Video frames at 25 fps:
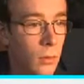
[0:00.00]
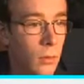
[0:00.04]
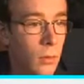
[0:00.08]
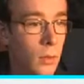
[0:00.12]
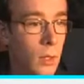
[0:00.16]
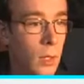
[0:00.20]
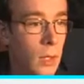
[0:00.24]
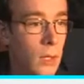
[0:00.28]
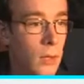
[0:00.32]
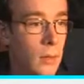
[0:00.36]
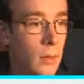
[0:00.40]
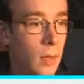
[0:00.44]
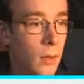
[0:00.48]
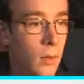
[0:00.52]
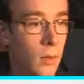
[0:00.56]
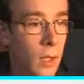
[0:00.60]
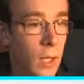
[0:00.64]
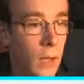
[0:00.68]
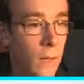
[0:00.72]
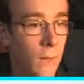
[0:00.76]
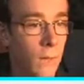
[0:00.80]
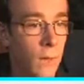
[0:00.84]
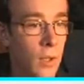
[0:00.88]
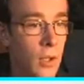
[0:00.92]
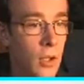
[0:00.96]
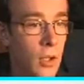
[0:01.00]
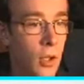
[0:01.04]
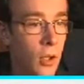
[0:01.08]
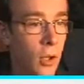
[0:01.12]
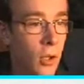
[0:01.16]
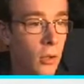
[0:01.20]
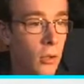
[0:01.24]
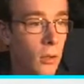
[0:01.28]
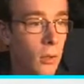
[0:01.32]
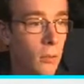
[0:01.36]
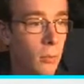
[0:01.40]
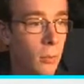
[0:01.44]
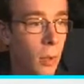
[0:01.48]
this the
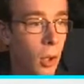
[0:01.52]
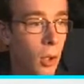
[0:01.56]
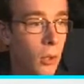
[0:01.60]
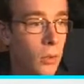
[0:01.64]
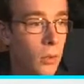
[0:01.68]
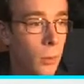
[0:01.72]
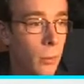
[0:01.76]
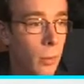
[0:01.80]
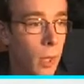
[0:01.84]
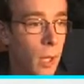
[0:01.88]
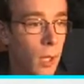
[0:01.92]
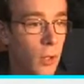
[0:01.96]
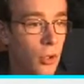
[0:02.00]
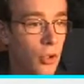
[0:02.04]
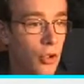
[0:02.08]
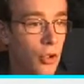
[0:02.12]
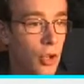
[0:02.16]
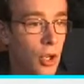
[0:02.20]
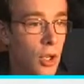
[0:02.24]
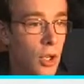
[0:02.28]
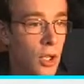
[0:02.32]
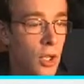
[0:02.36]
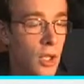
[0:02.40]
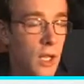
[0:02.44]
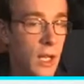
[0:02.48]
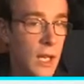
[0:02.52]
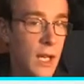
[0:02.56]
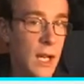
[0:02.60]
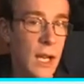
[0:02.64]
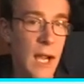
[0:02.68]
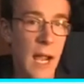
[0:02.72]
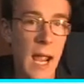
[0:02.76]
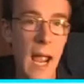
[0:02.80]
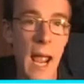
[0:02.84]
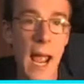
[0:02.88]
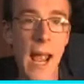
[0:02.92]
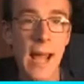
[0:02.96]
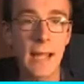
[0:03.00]
official Boulder badge.
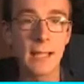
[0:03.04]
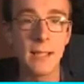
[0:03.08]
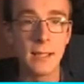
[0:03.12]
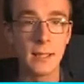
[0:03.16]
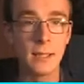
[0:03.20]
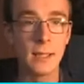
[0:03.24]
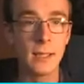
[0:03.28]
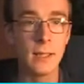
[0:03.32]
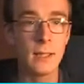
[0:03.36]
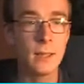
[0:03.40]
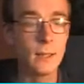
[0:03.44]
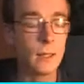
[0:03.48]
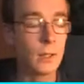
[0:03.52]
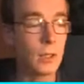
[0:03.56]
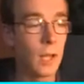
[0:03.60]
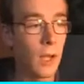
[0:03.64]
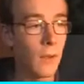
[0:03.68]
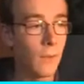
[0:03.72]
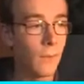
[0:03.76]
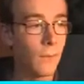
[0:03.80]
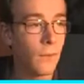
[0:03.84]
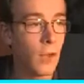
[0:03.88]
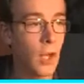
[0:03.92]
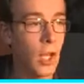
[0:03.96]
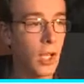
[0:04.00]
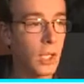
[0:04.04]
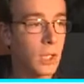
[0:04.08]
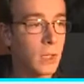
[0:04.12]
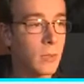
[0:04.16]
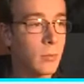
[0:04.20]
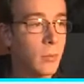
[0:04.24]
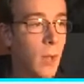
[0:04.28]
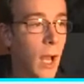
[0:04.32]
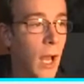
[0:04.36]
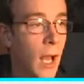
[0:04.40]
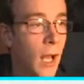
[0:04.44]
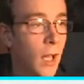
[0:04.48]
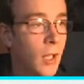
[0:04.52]
Yes! Got a first
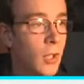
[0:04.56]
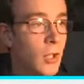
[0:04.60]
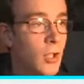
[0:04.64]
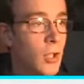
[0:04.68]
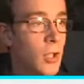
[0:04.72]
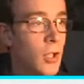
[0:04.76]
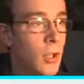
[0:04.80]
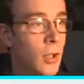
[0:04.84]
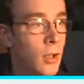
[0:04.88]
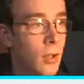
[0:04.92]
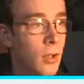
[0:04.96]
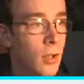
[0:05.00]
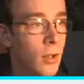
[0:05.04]
badge.